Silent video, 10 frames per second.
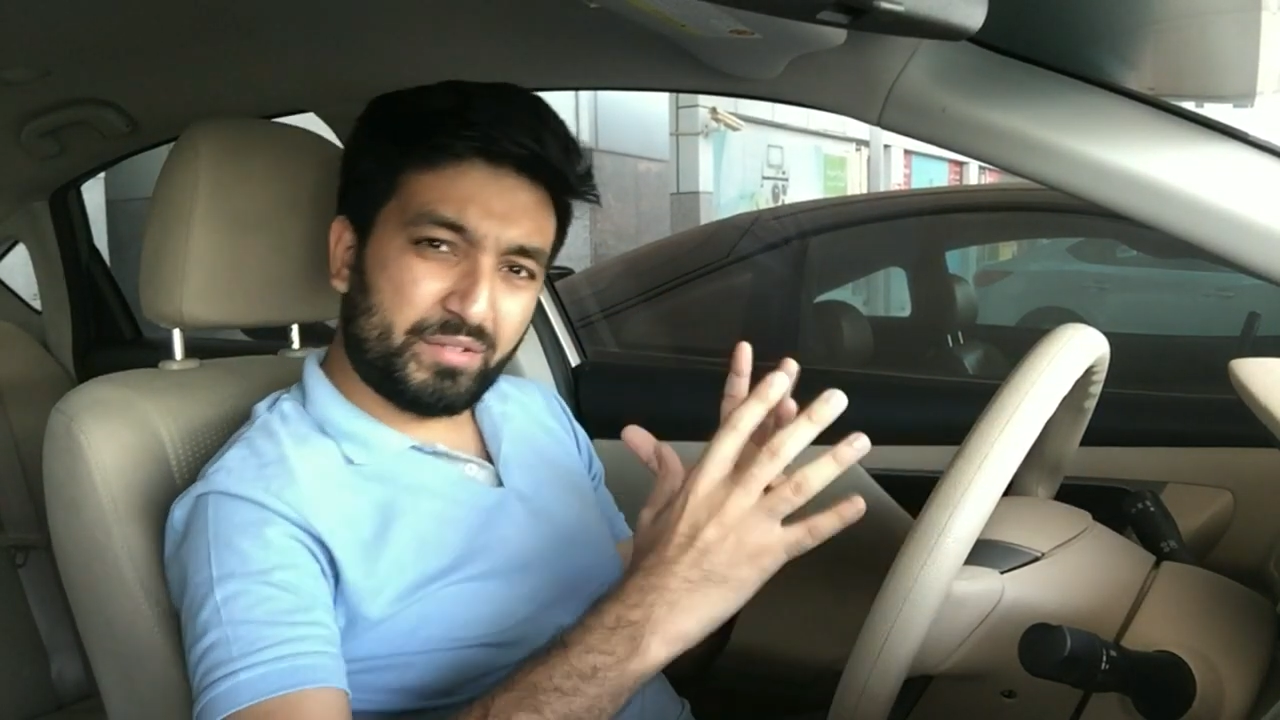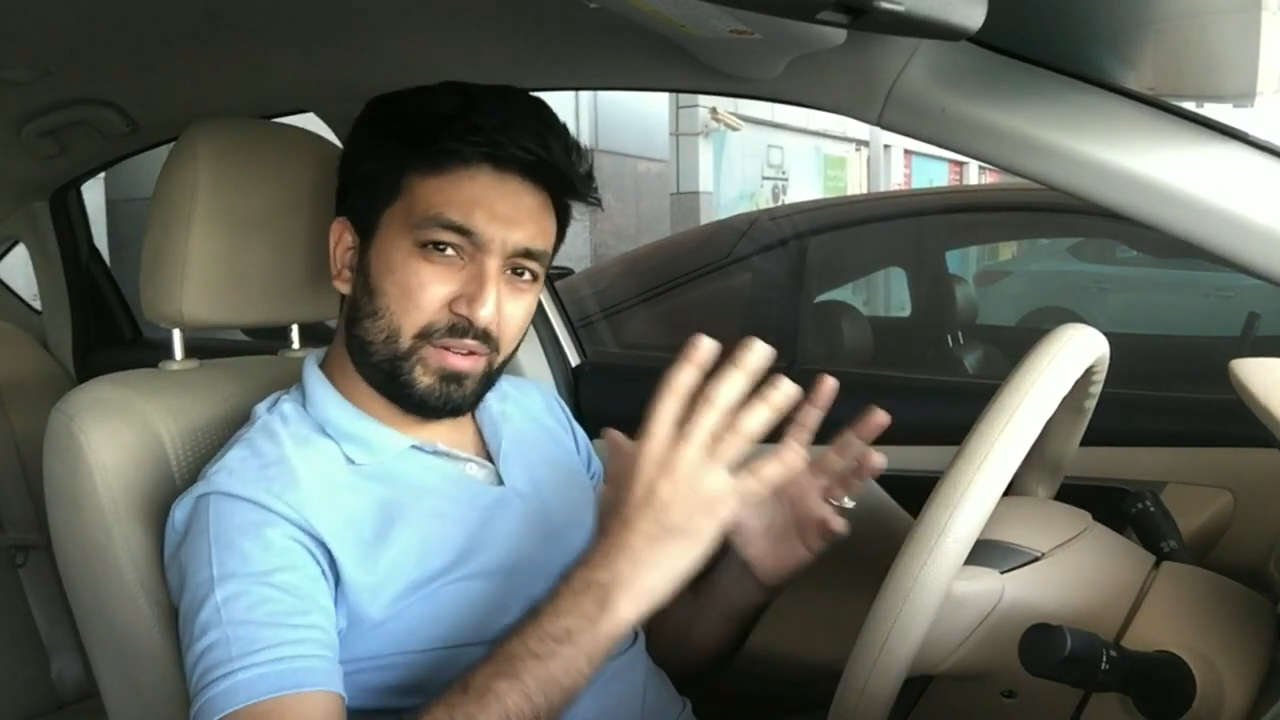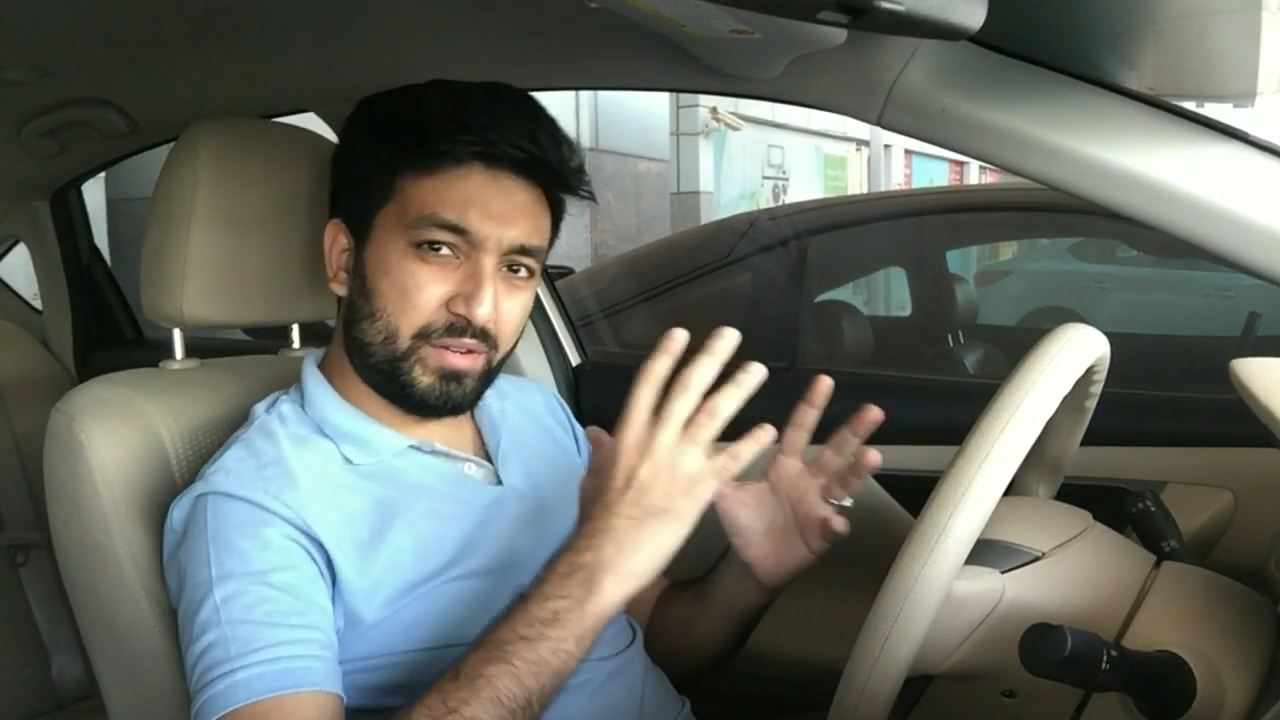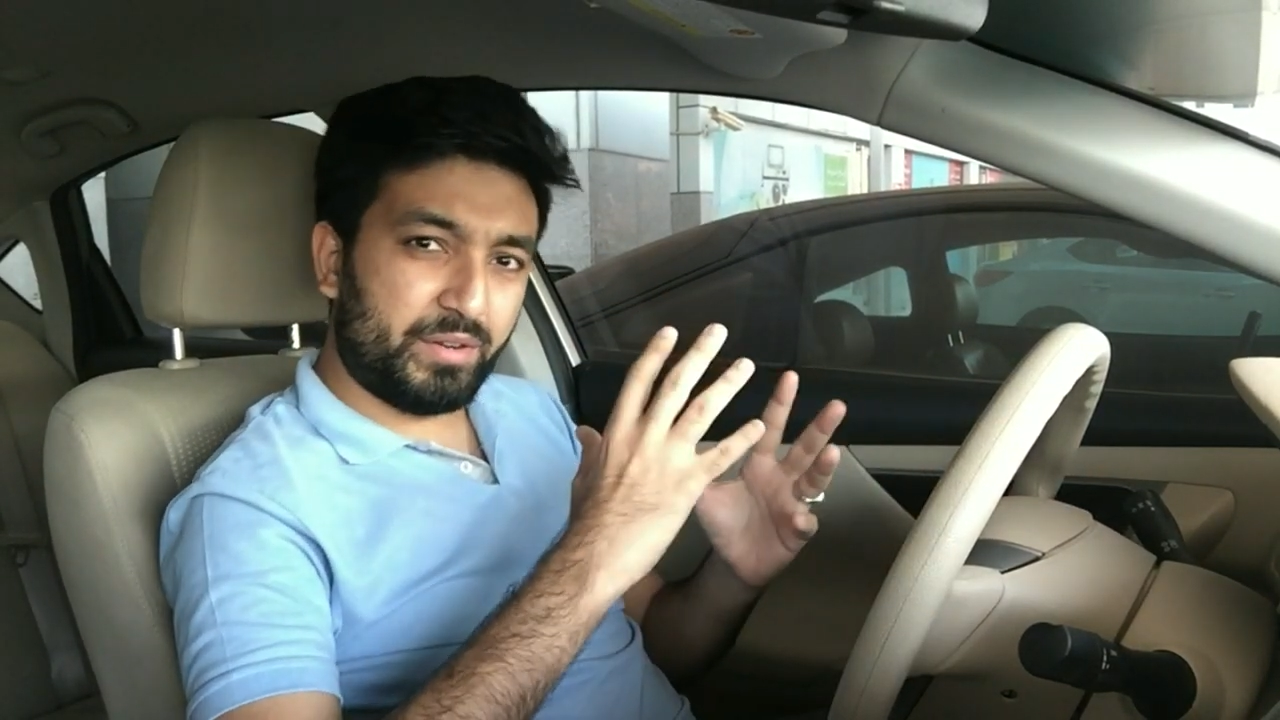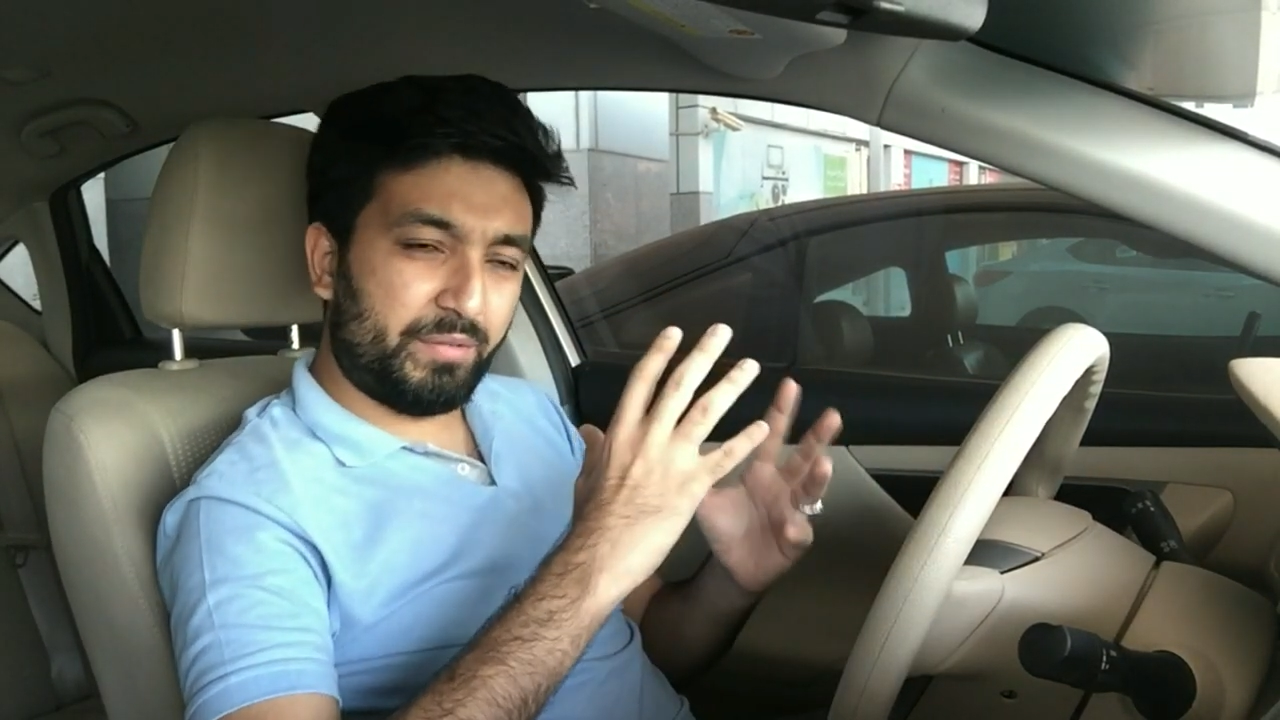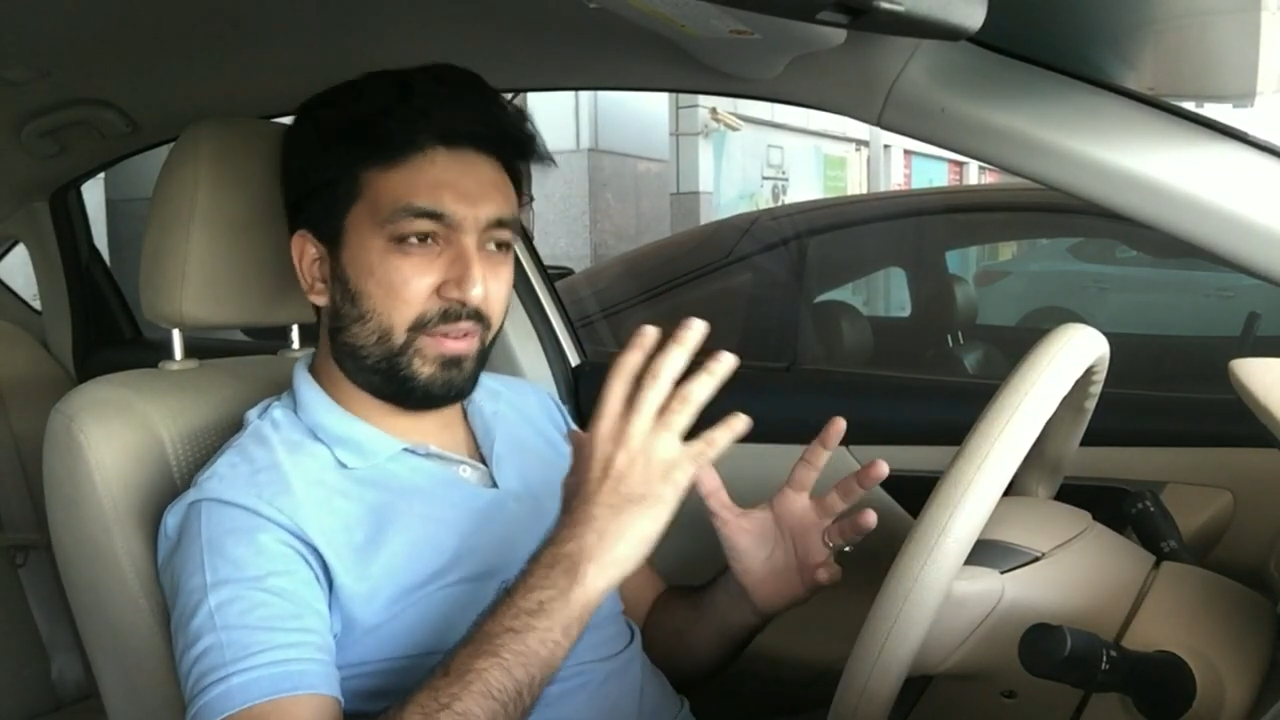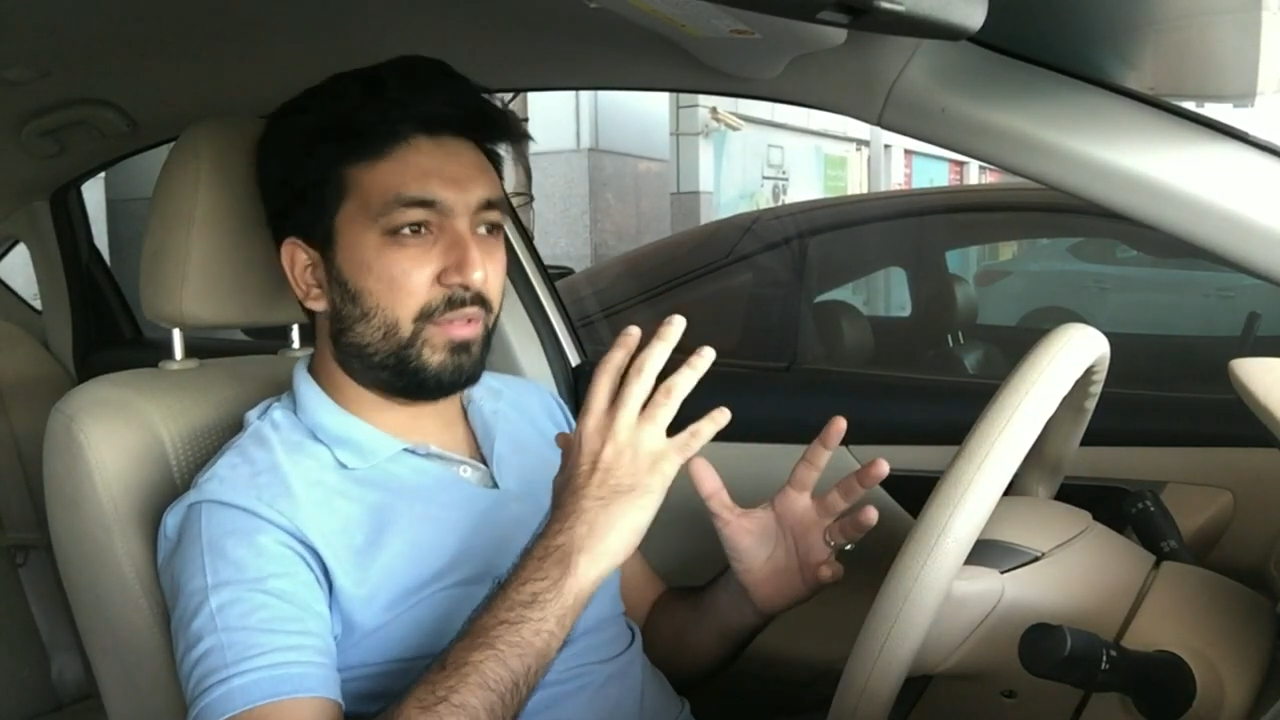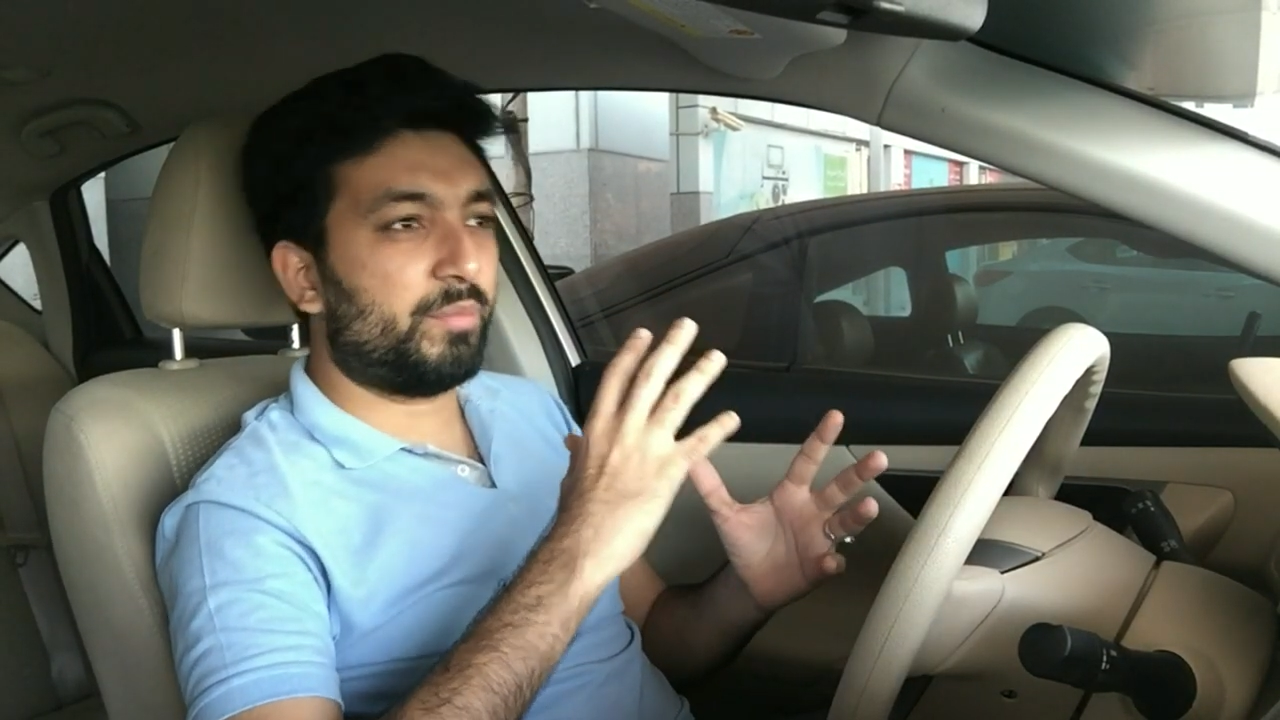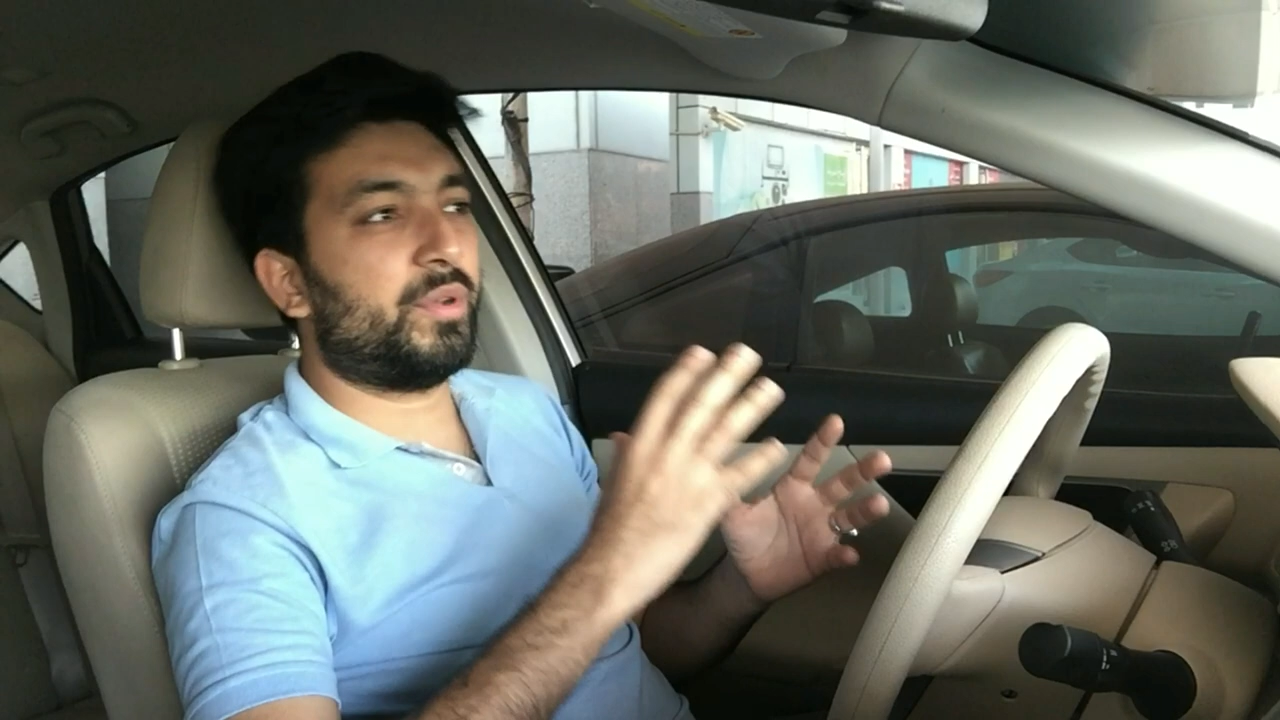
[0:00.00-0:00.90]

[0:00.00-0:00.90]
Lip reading: real difference